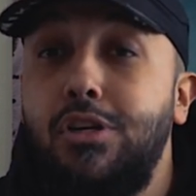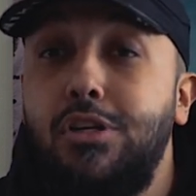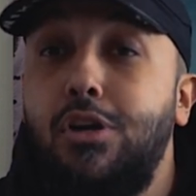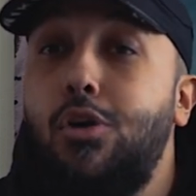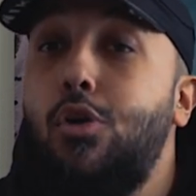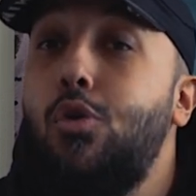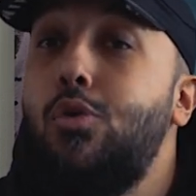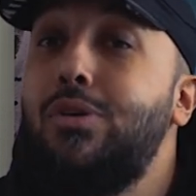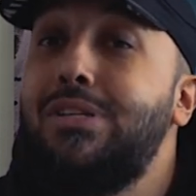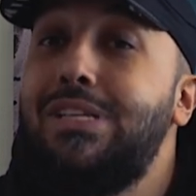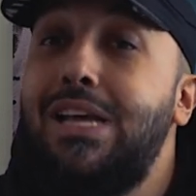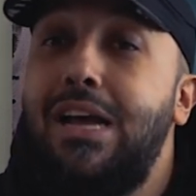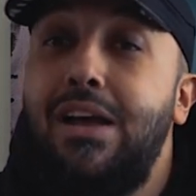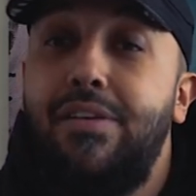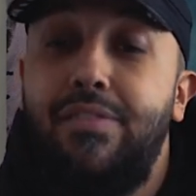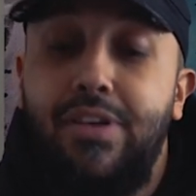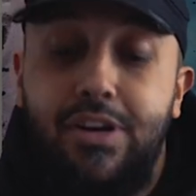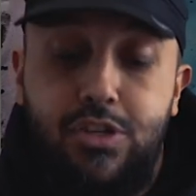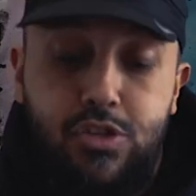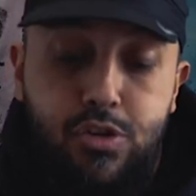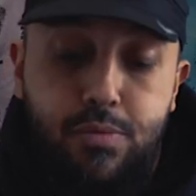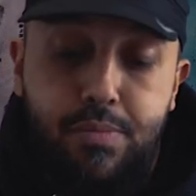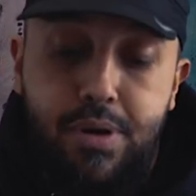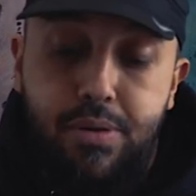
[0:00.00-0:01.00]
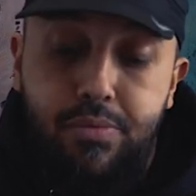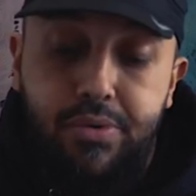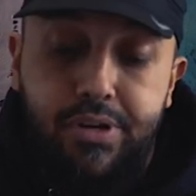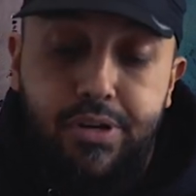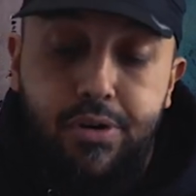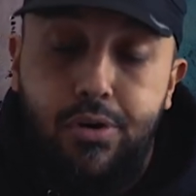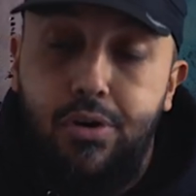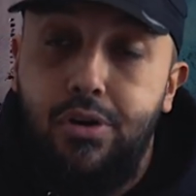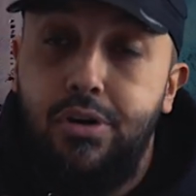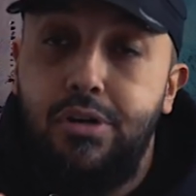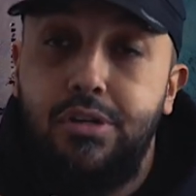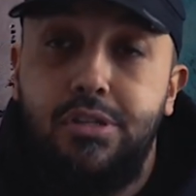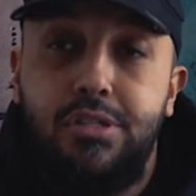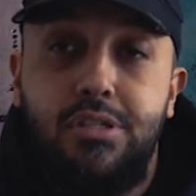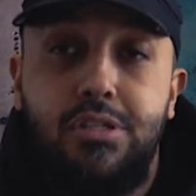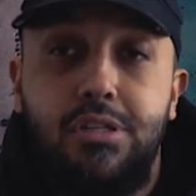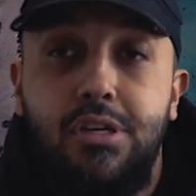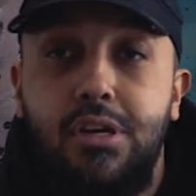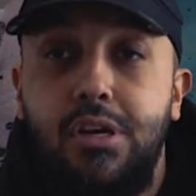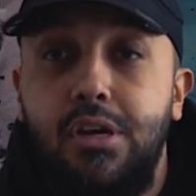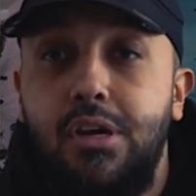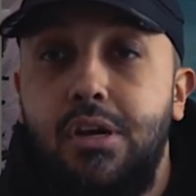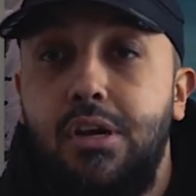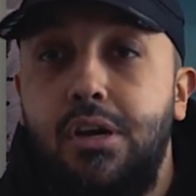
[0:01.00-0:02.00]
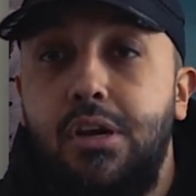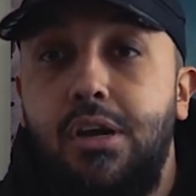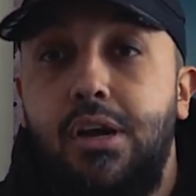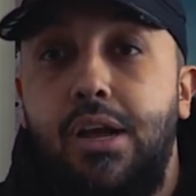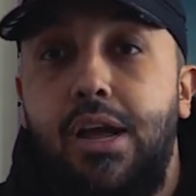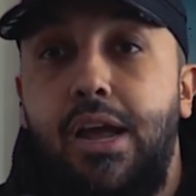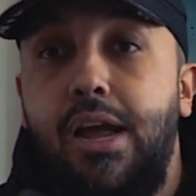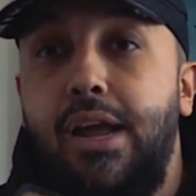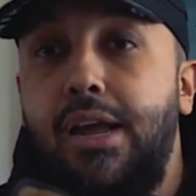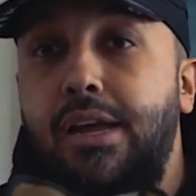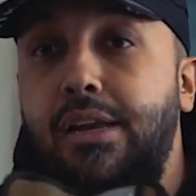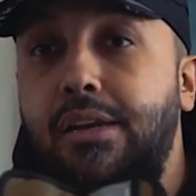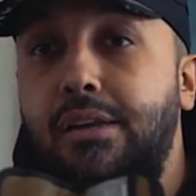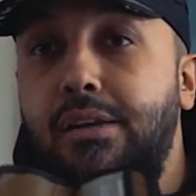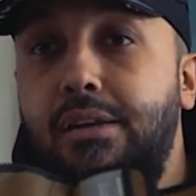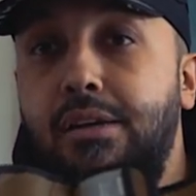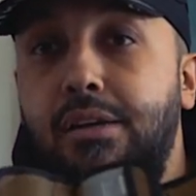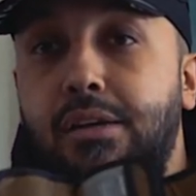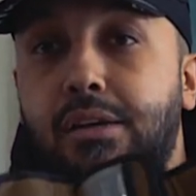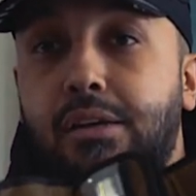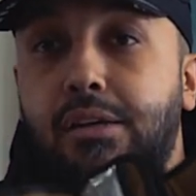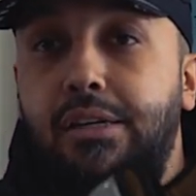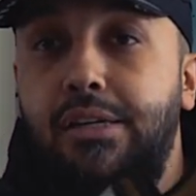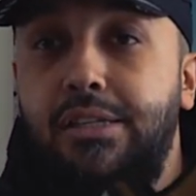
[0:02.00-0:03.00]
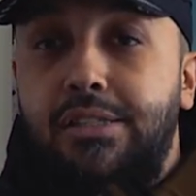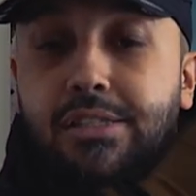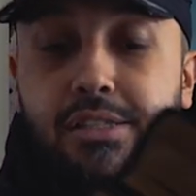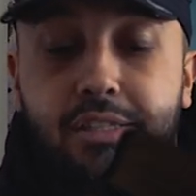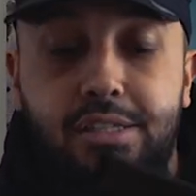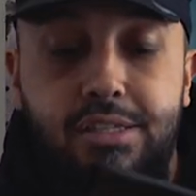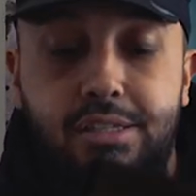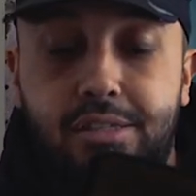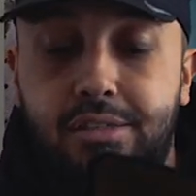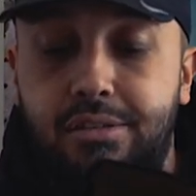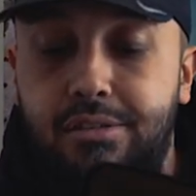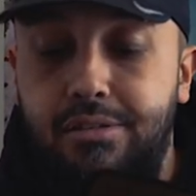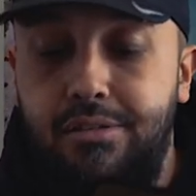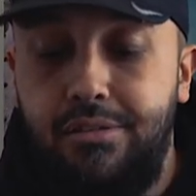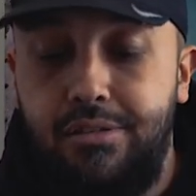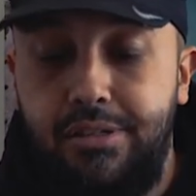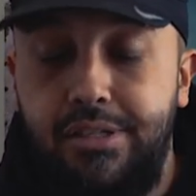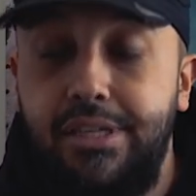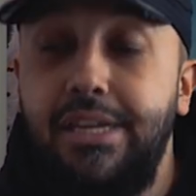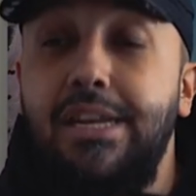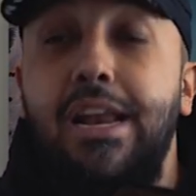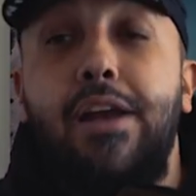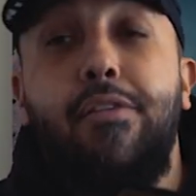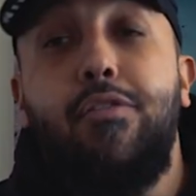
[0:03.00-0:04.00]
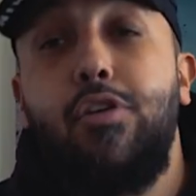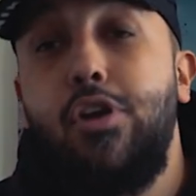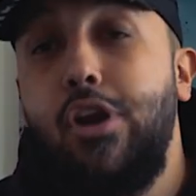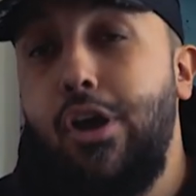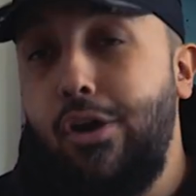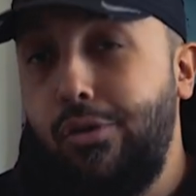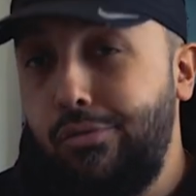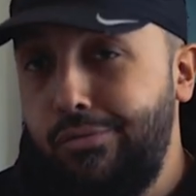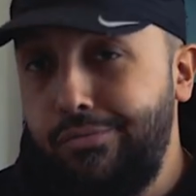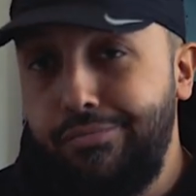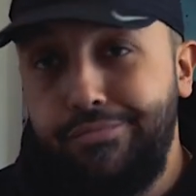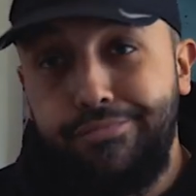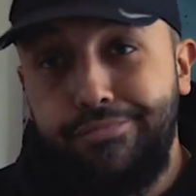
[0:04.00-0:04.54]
I always have extra memory cards, and it's just, you never know.